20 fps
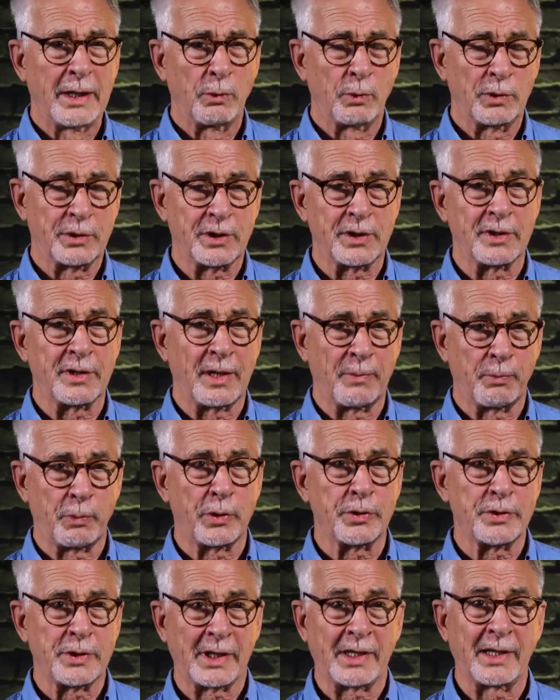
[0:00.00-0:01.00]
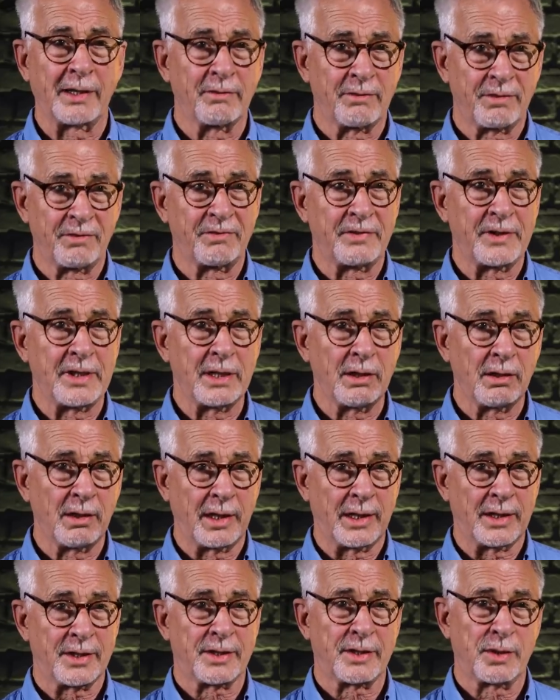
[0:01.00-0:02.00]
which a the person can feel
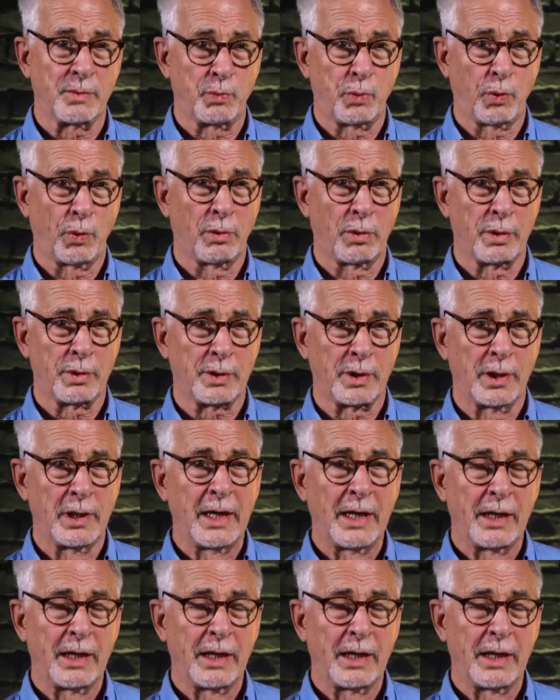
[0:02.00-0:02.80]
as support.